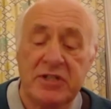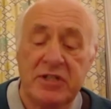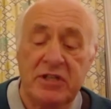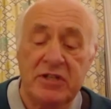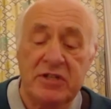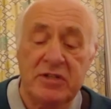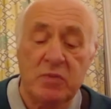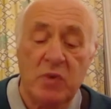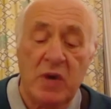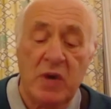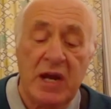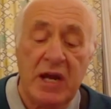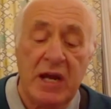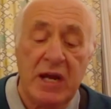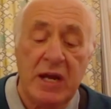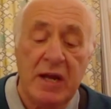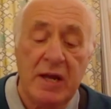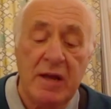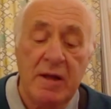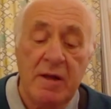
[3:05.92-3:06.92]
this way.
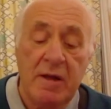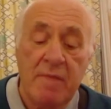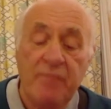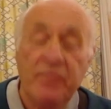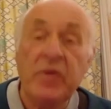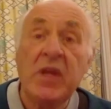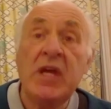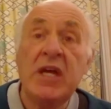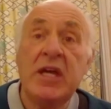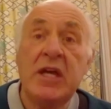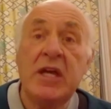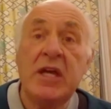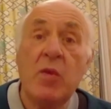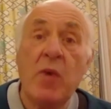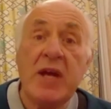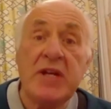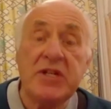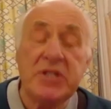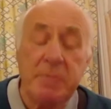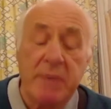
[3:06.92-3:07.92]
He
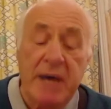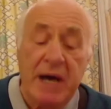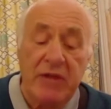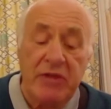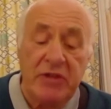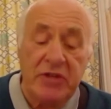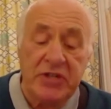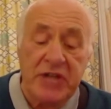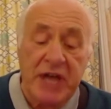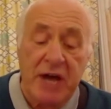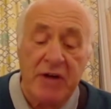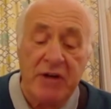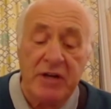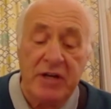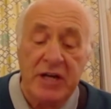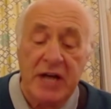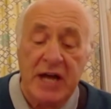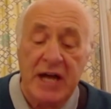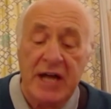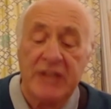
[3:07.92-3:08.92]
went about the town at
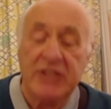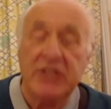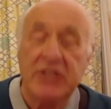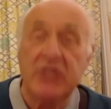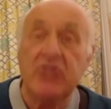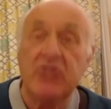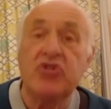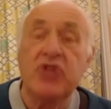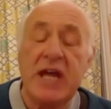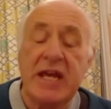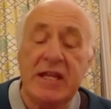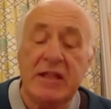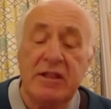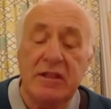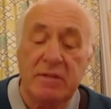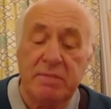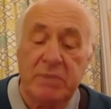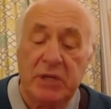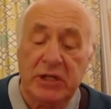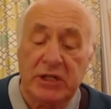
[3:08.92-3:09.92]
night and drained the
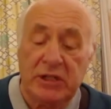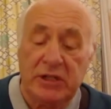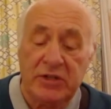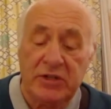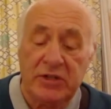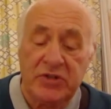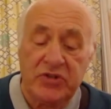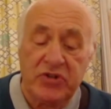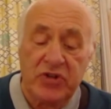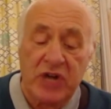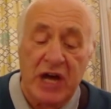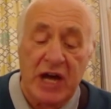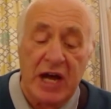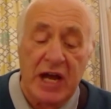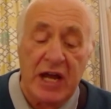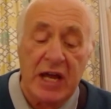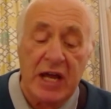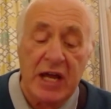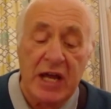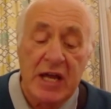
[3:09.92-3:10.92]
bottles
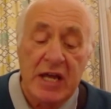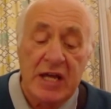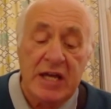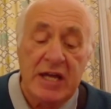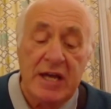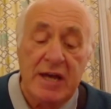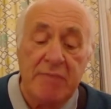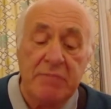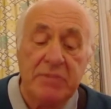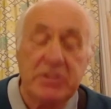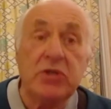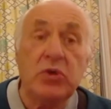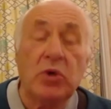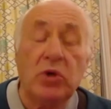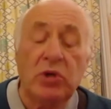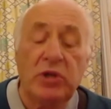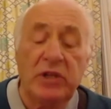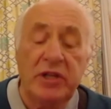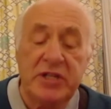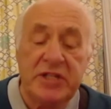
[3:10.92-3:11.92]
dry. He emptied
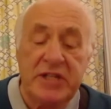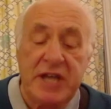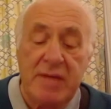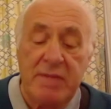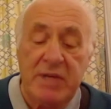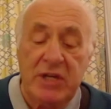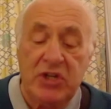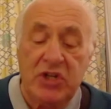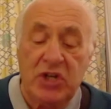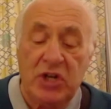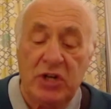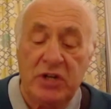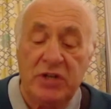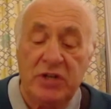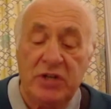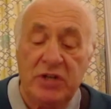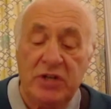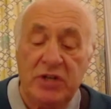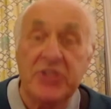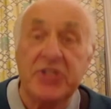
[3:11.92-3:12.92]
all the
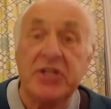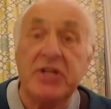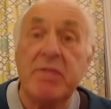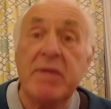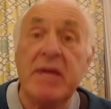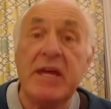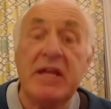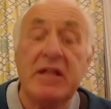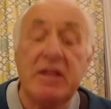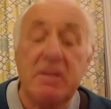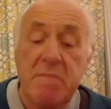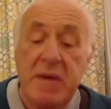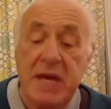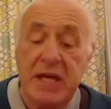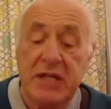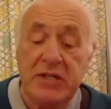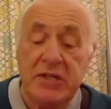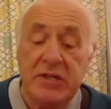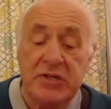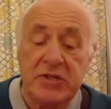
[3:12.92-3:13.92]
demijohns and made the
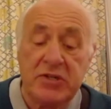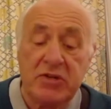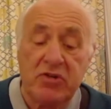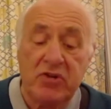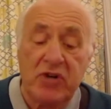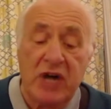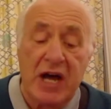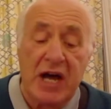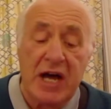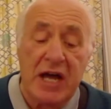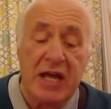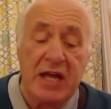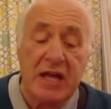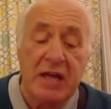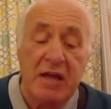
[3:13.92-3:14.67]
maidens cry.